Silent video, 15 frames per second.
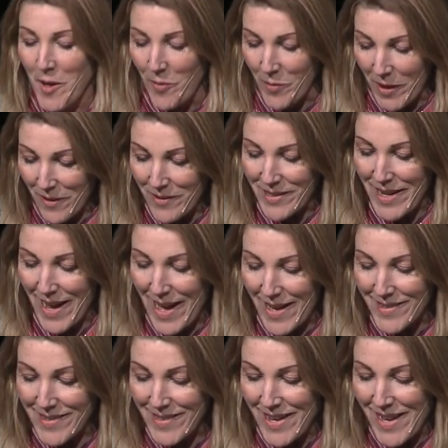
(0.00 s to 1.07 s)
we are
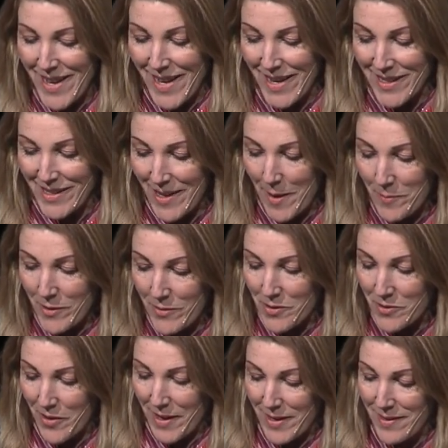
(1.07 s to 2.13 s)
tasked in
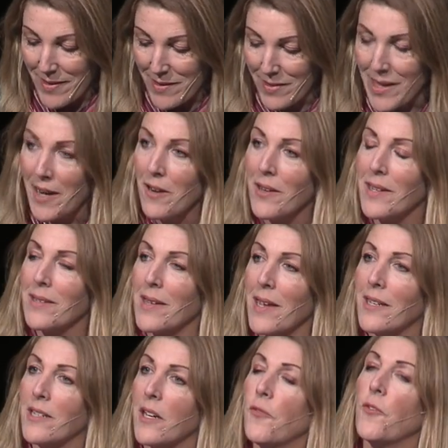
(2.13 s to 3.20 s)
demonstrating that there is
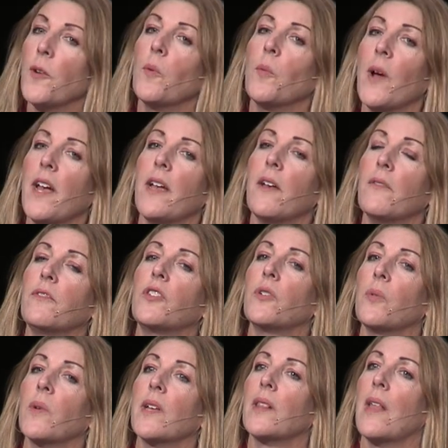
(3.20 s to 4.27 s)
a different way of
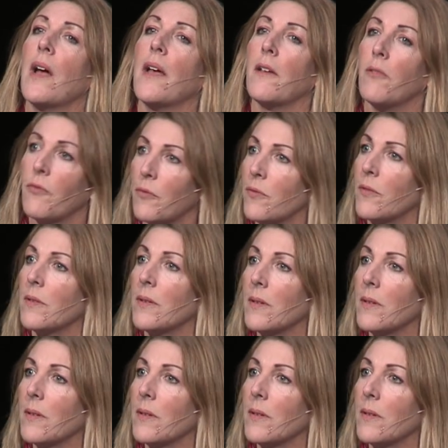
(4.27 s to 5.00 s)
doing life